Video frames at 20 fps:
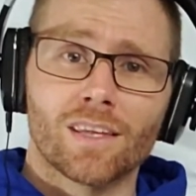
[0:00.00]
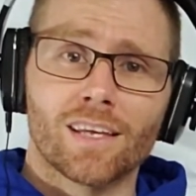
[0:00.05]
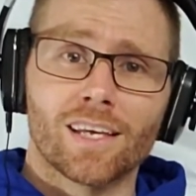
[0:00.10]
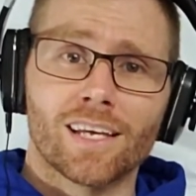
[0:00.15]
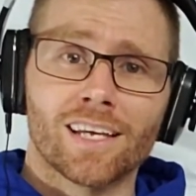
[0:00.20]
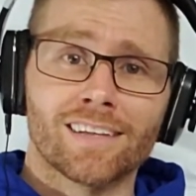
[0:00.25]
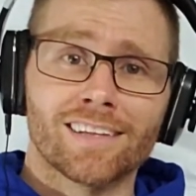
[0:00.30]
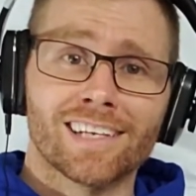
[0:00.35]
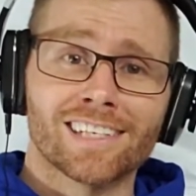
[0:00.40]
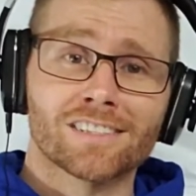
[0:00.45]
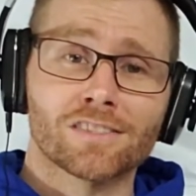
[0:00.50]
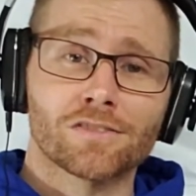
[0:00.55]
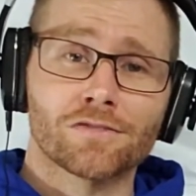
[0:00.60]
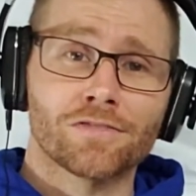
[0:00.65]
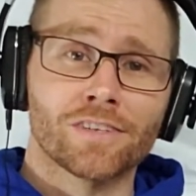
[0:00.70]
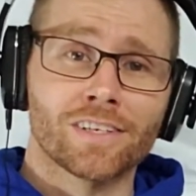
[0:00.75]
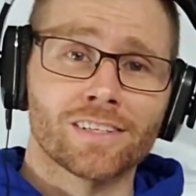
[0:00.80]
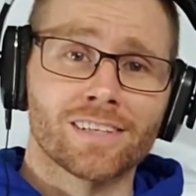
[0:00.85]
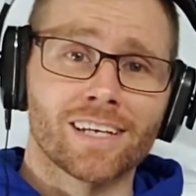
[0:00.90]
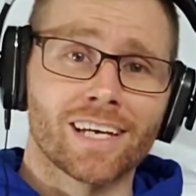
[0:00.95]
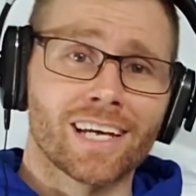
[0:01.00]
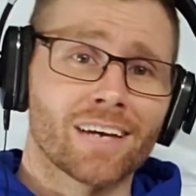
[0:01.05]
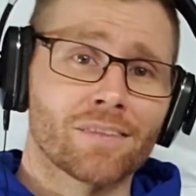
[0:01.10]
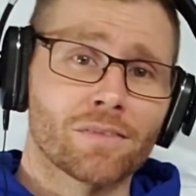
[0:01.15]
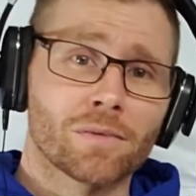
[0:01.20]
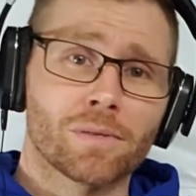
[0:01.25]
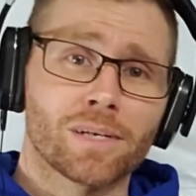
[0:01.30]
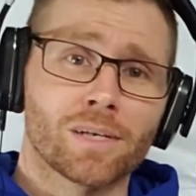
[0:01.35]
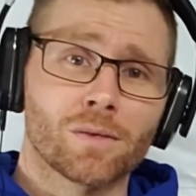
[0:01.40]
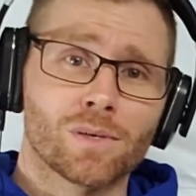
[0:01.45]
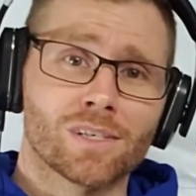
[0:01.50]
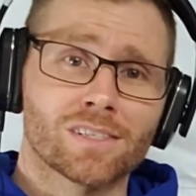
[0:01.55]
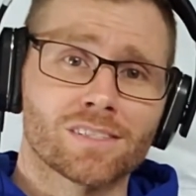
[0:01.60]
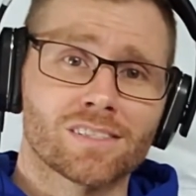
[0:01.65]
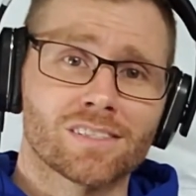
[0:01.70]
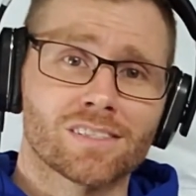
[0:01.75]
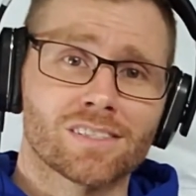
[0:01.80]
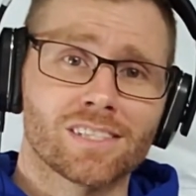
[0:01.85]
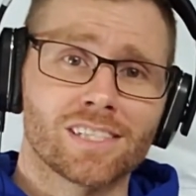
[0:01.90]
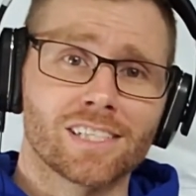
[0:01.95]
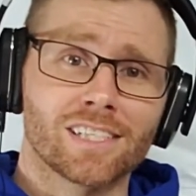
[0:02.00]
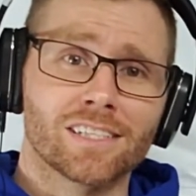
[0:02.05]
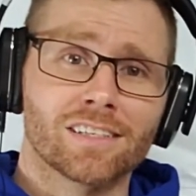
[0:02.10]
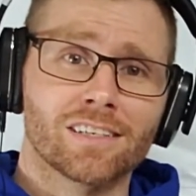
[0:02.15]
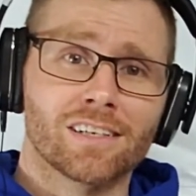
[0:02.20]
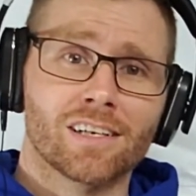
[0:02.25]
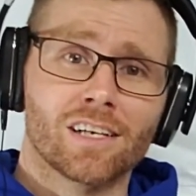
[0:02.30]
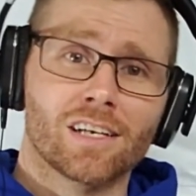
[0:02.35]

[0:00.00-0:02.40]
And that's the fight that everybody wants to see.